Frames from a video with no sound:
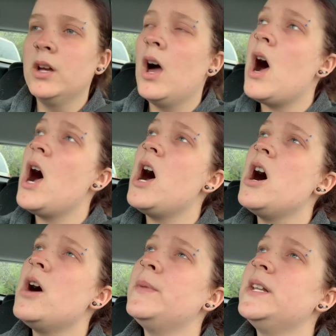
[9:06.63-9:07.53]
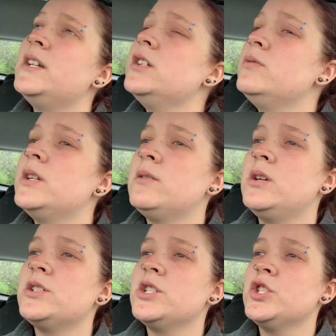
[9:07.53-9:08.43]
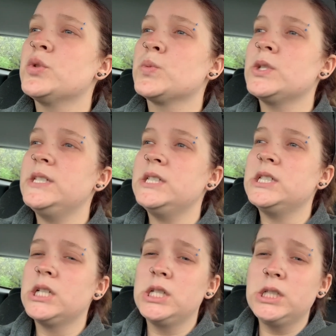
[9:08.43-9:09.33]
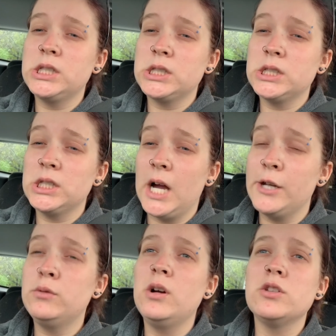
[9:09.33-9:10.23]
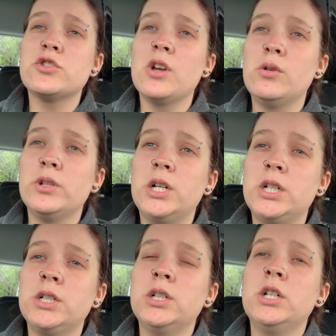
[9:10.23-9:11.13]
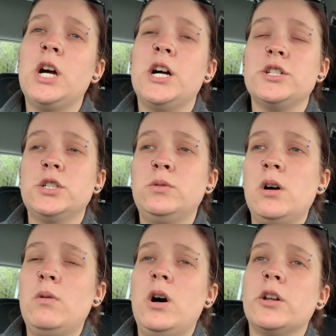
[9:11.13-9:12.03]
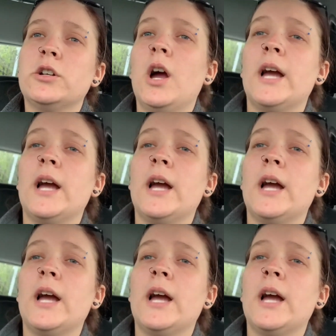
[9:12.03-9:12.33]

I don't know what I want to drink. I don't want soda. I don't want water. I